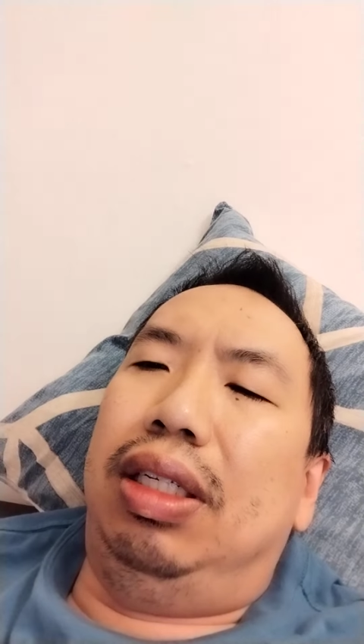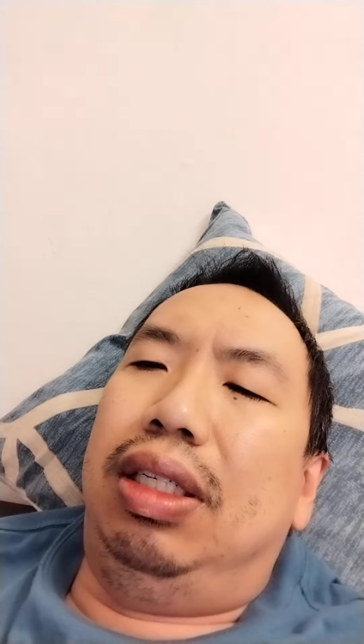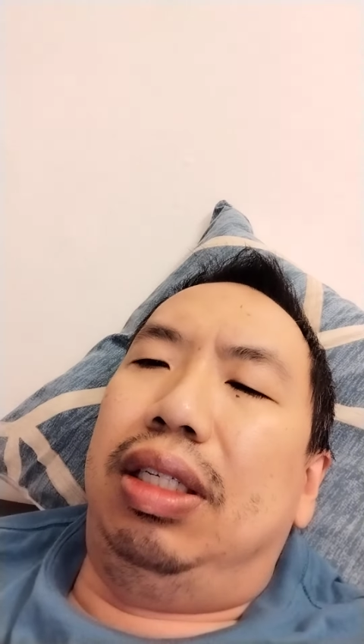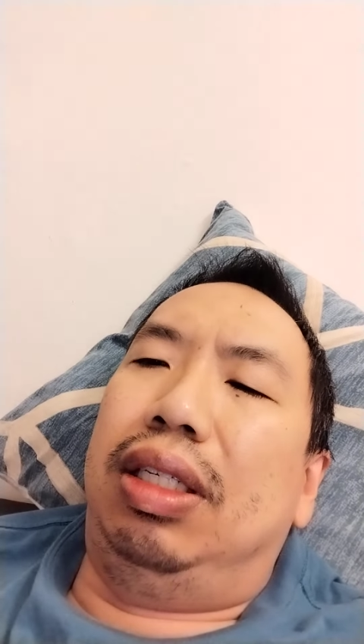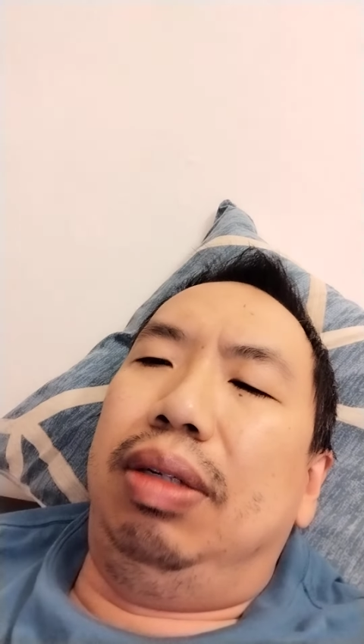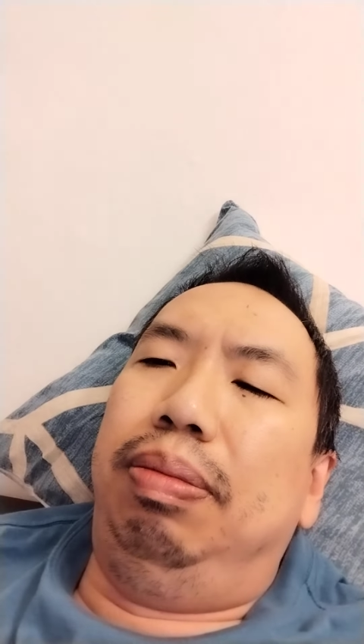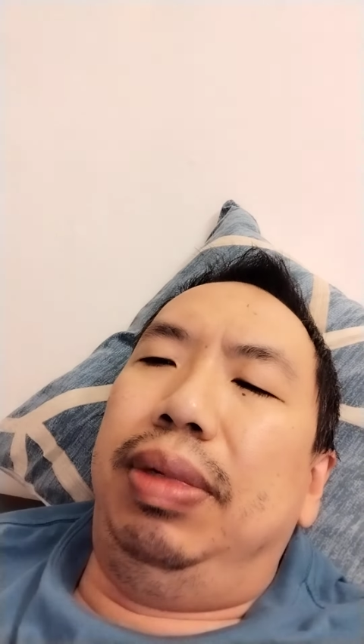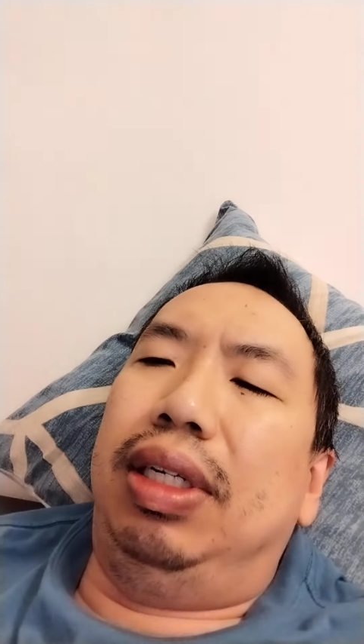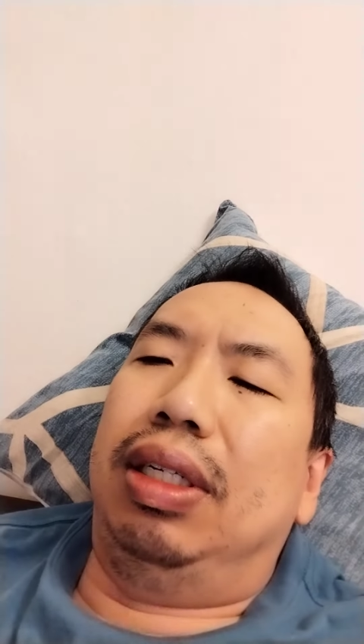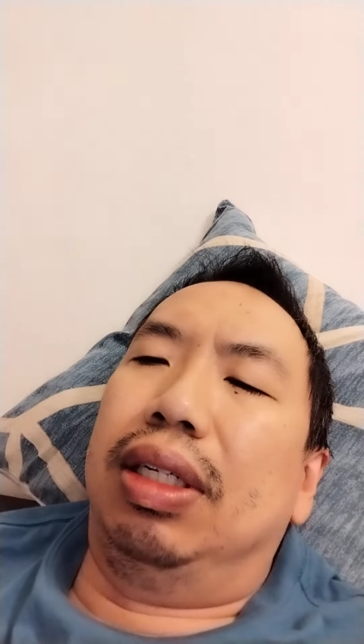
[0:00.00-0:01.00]
he
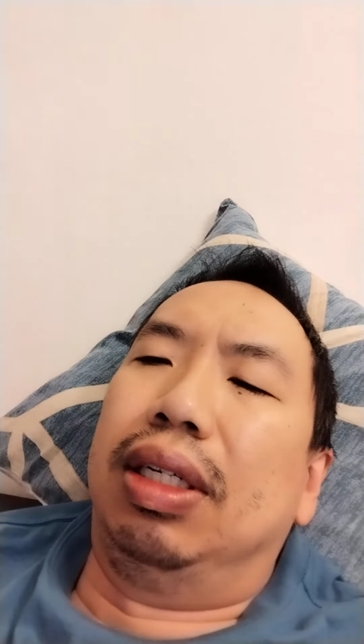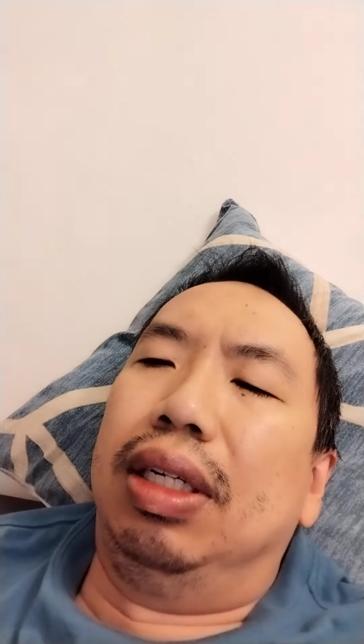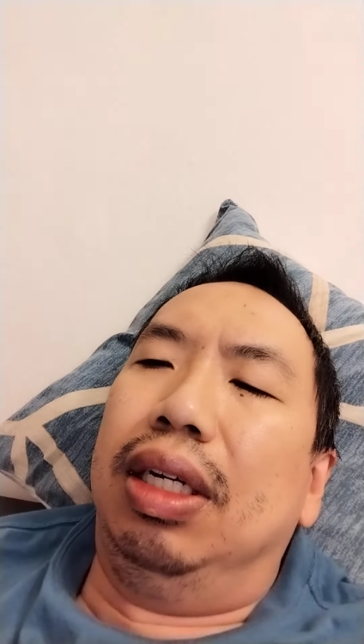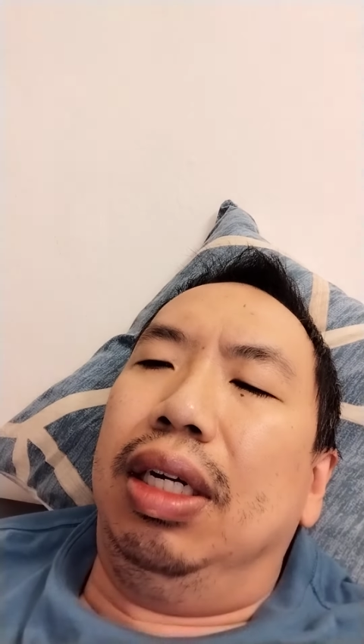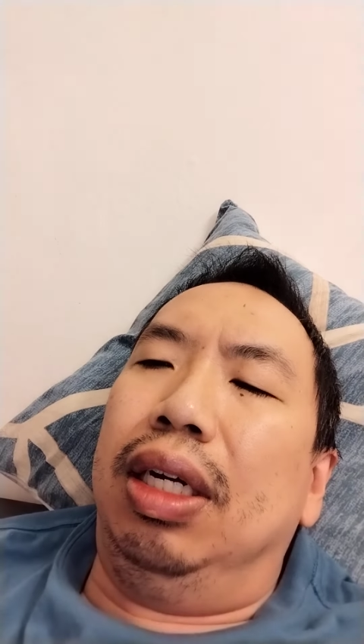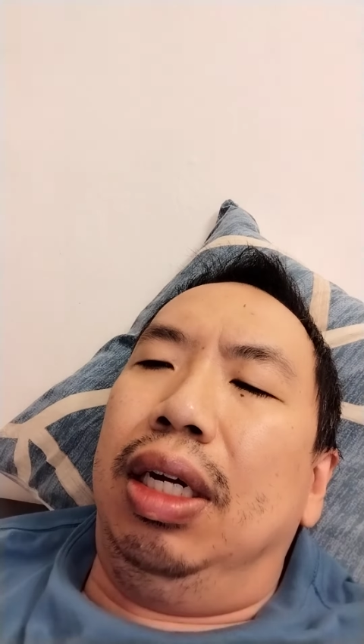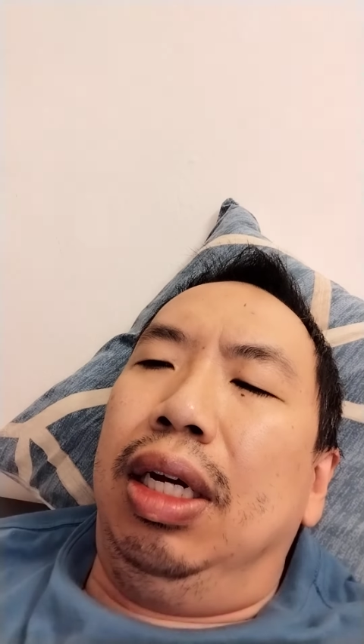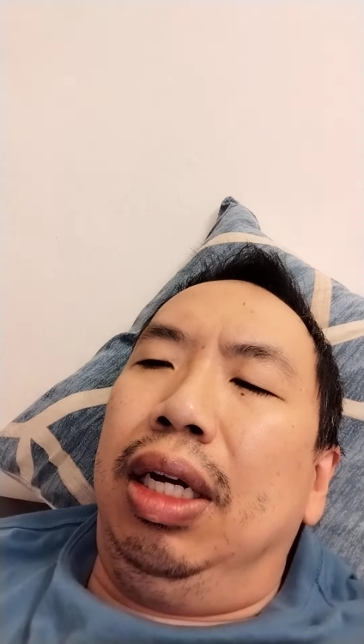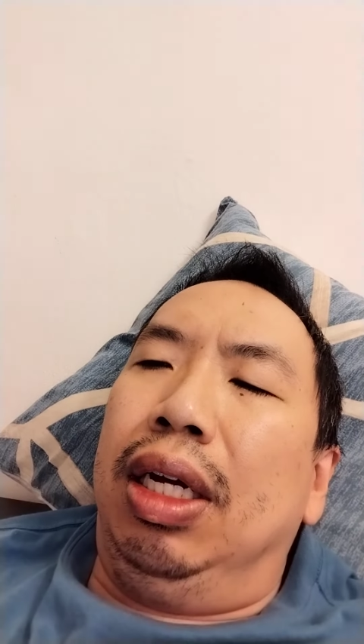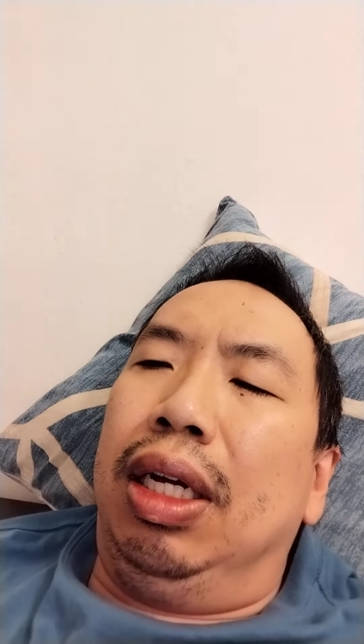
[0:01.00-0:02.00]
made
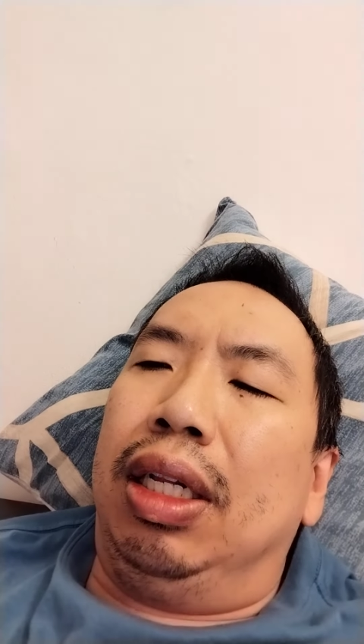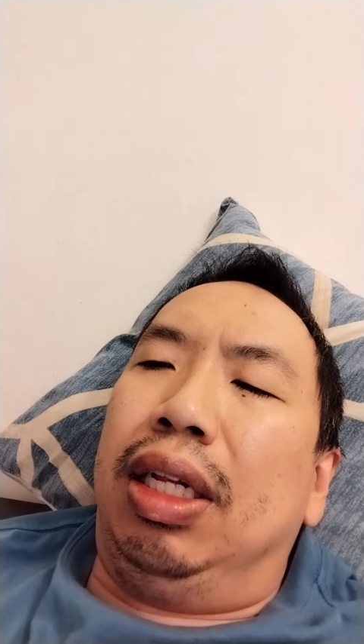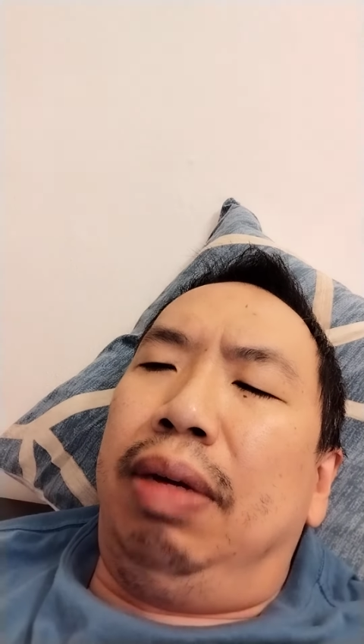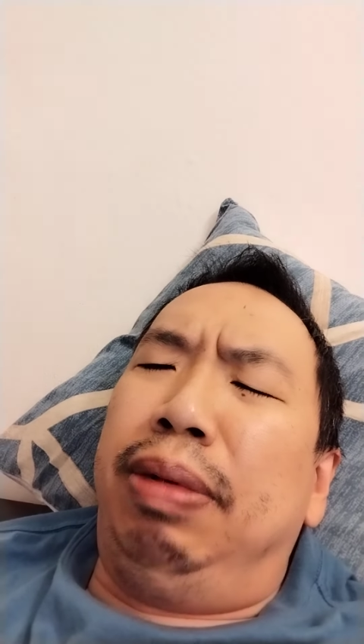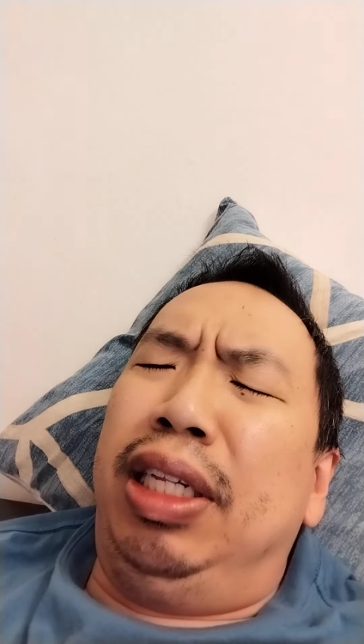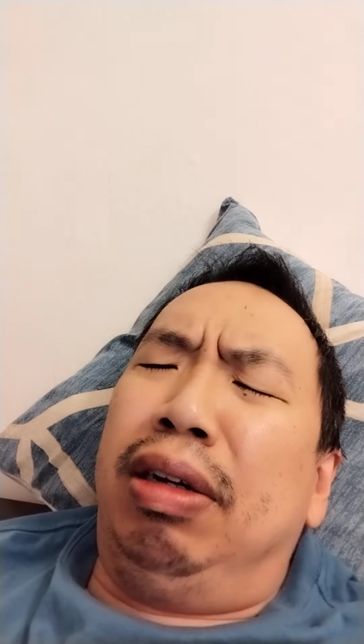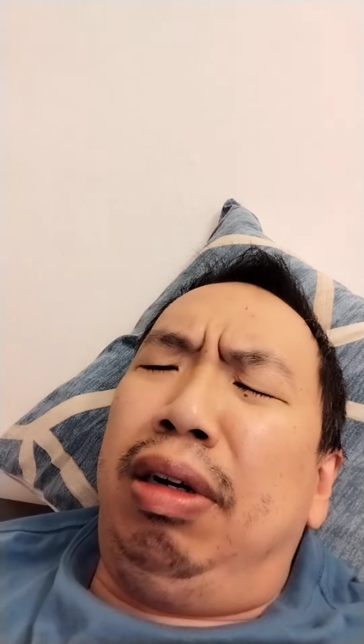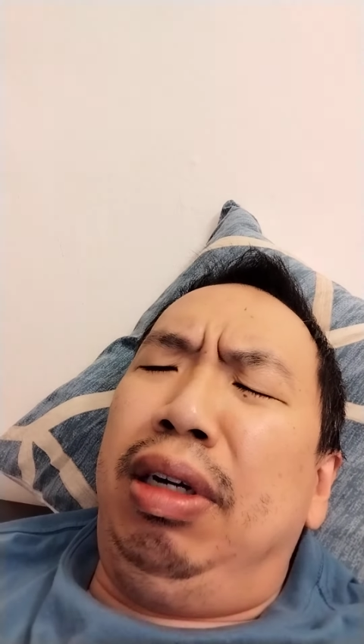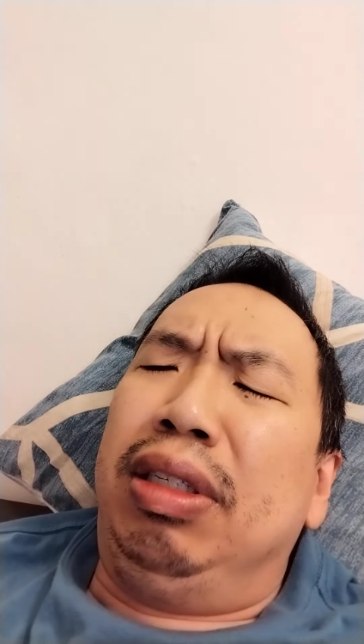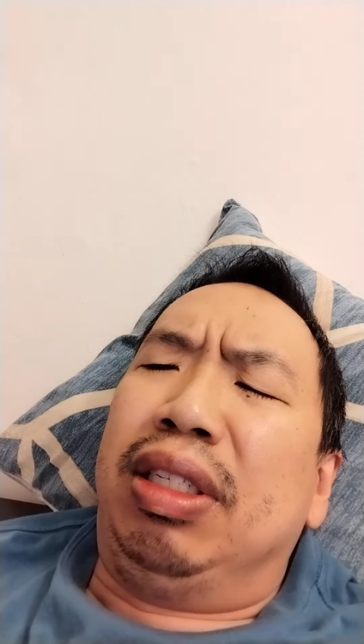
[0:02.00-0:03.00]
double
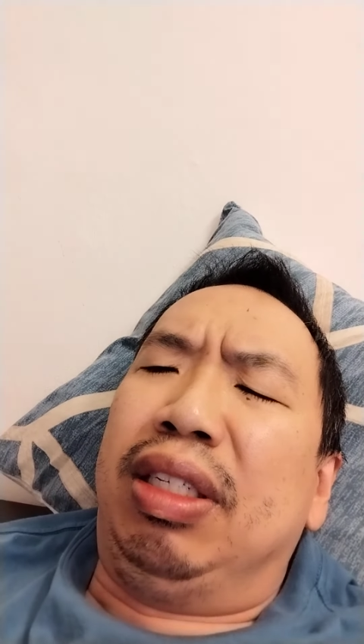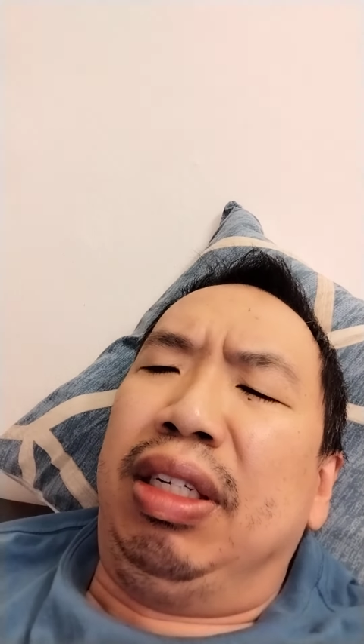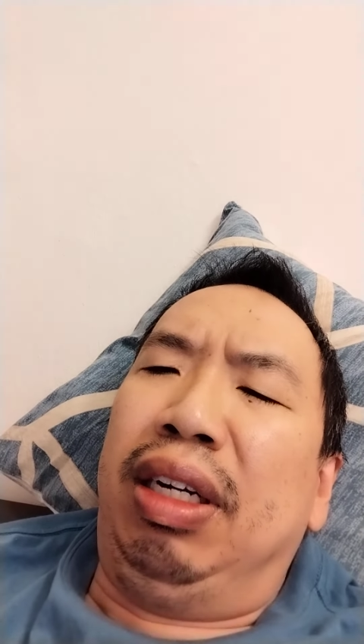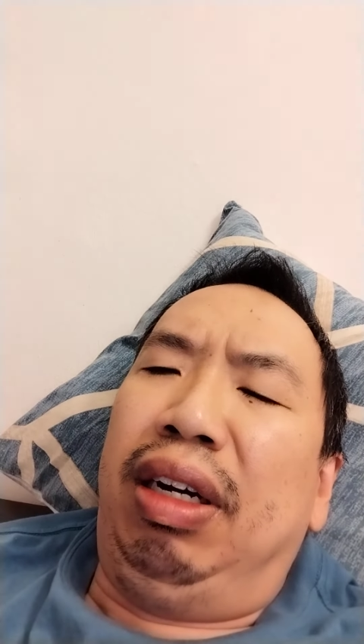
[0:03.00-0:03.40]
doors